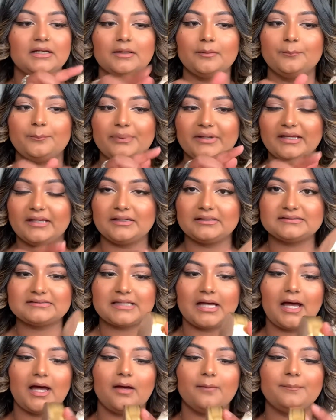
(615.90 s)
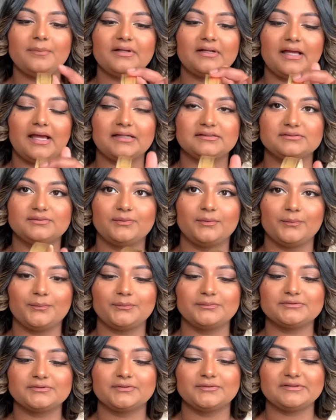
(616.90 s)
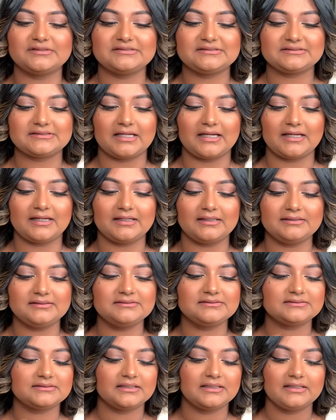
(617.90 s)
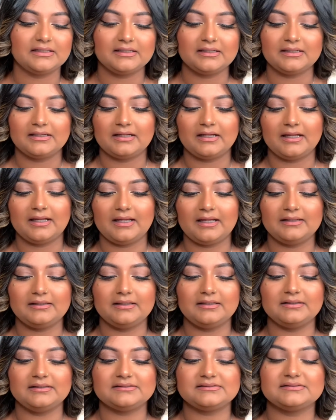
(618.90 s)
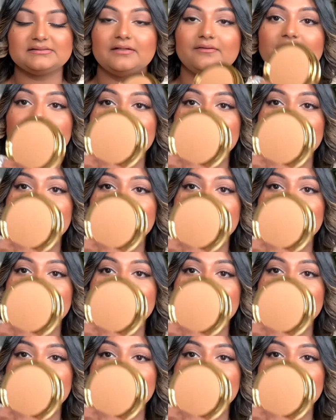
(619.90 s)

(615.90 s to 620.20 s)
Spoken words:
pink top. And it has gold on the sides. And then this is how the